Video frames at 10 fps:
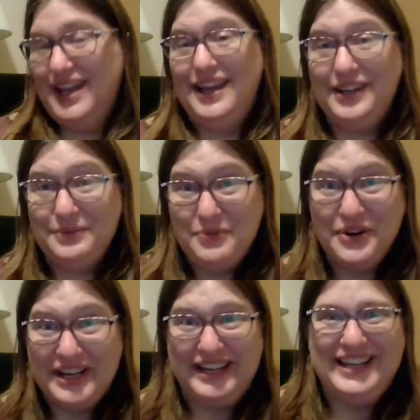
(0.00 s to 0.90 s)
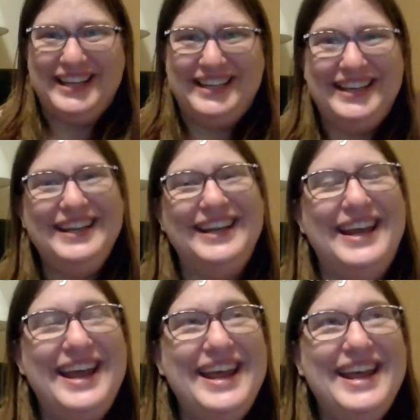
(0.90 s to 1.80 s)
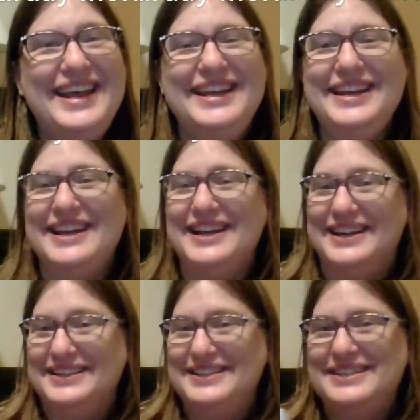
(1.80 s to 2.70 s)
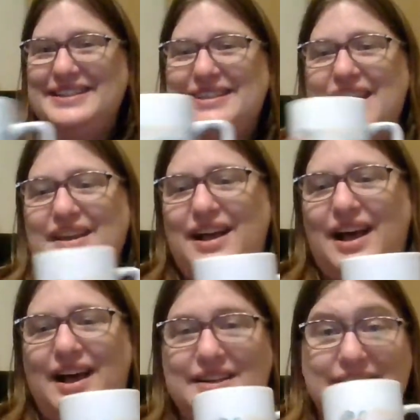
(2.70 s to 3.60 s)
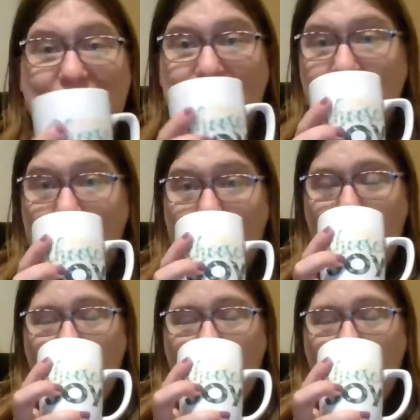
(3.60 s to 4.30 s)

Good morning. It is 7 o'clock.